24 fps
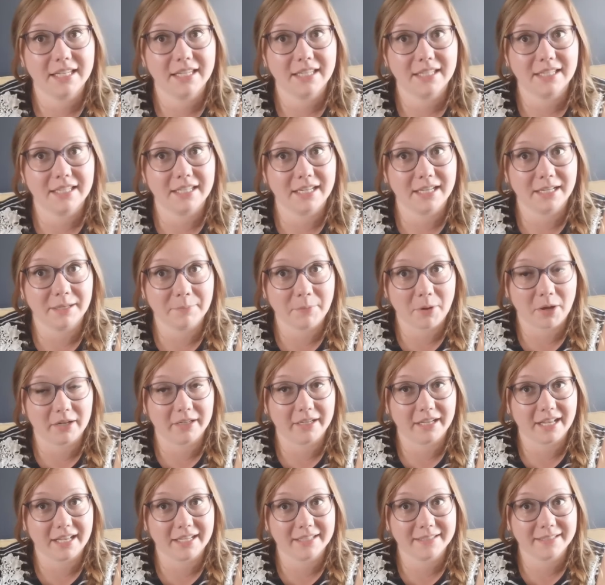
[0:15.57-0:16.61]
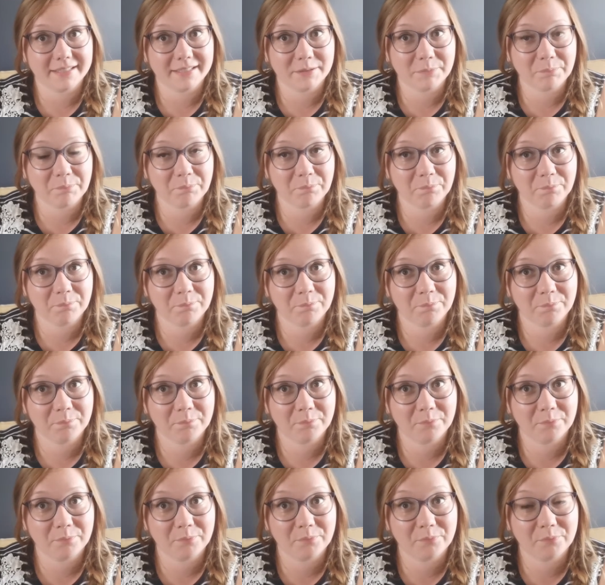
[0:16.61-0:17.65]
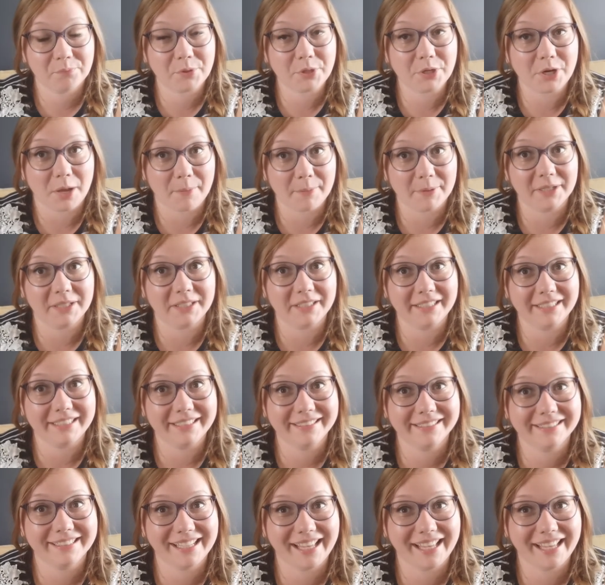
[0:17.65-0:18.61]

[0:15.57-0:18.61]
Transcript: knitting podcast, predominantly.